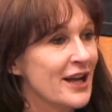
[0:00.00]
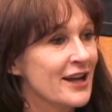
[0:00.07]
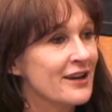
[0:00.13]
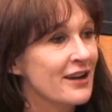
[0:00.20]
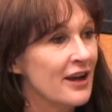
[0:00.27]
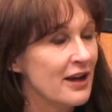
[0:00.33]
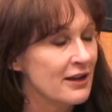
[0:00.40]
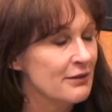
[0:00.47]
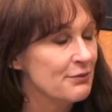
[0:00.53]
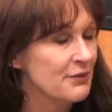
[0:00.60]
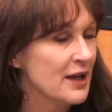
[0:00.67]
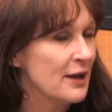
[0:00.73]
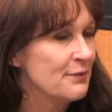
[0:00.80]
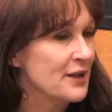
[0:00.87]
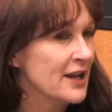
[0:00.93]
And I
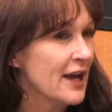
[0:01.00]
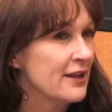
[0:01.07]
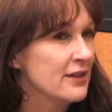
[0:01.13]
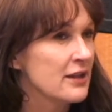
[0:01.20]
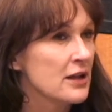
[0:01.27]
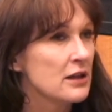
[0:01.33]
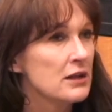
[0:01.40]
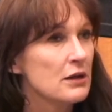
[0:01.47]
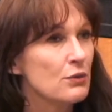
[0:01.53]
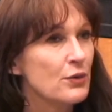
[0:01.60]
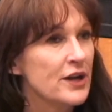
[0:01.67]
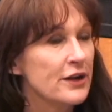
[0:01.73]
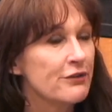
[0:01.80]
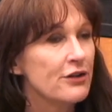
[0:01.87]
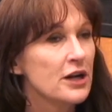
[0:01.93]
think that
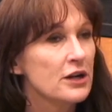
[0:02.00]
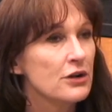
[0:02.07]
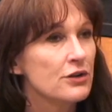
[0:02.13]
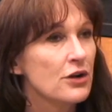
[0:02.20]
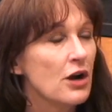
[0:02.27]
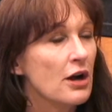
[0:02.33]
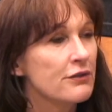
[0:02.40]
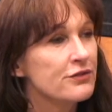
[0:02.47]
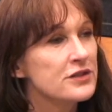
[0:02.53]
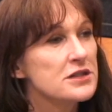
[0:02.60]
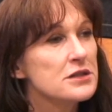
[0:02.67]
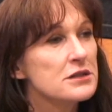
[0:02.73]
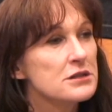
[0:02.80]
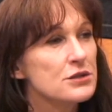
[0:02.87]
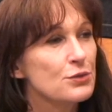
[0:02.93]
whenever I go to
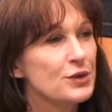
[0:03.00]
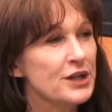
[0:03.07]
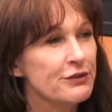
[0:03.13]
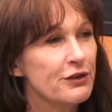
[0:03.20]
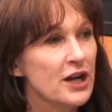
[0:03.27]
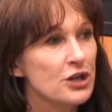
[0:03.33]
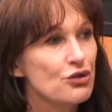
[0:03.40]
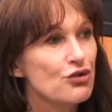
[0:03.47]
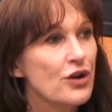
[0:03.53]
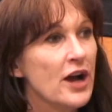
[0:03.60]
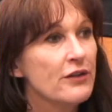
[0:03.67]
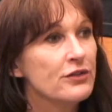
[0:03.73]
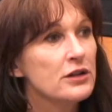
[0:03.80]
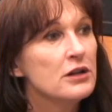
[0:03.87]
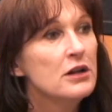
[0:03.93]
conferences or whenever I
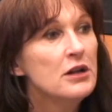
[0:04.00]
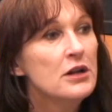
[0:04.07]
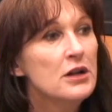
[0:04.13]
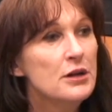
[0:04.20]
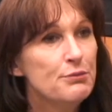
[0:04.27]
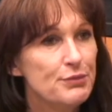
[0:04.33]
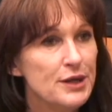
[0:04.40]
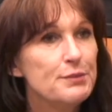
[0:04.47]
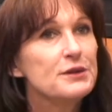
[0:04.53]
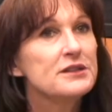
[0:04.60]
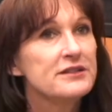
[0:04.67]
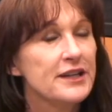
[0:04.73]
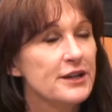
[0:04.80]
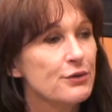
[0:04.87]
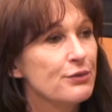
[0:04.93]
travel, people
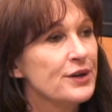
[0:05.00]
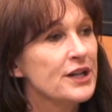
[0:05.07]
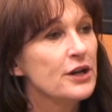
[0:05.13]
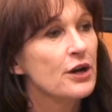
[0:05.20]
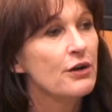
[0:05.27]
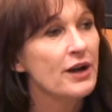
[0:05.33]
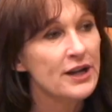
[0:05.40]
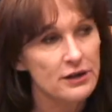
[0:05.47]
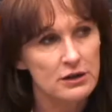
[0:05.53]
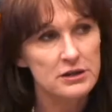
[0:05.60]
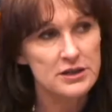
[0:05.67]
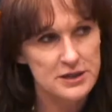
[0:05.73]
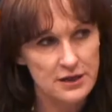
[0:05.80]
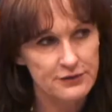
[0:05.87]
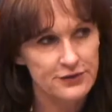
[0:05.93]
take Reno and
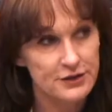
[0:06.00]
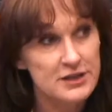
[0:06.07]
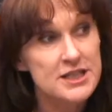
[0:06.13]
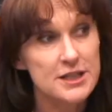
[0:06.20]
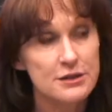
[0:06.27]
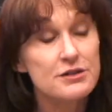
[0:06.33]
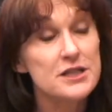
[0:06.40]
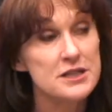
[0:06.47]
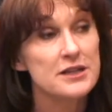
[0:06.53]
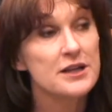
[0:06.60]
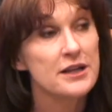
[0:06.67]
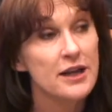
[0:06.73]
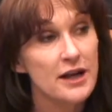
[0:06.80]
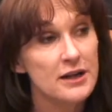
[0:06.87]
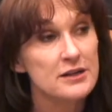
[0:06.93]
Artown very
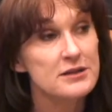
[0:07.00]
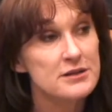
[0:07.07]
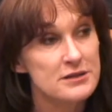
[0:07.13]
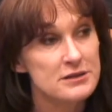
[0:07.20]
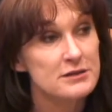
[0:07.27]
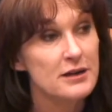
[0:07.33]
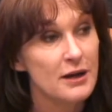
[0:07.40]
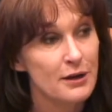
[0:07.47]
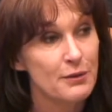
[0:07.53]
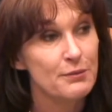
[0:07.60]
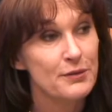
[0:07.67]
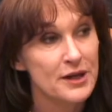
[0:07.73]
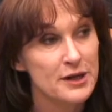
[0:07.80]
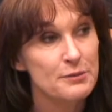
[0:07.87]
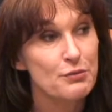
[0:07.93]
seriously as
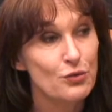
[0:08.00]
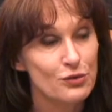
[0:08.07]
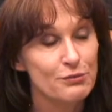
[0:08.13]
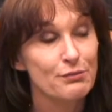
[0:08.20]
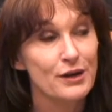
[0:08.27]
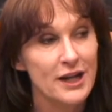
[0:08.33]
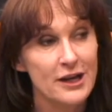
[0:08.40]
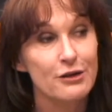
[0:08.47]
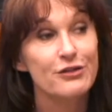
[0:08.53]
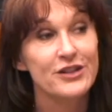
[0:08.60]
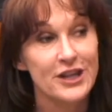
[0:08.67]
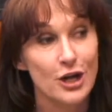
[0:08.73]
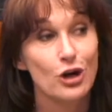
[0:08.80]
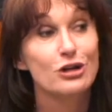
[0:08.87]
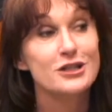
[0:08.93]
an important player in
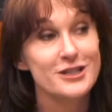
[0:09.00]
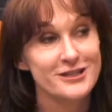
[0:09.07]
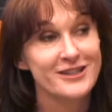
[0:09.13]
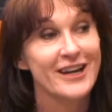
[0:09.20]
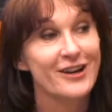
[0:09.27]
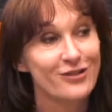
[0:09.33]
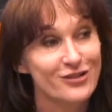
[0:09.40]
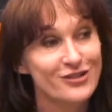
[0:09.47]
the arts now.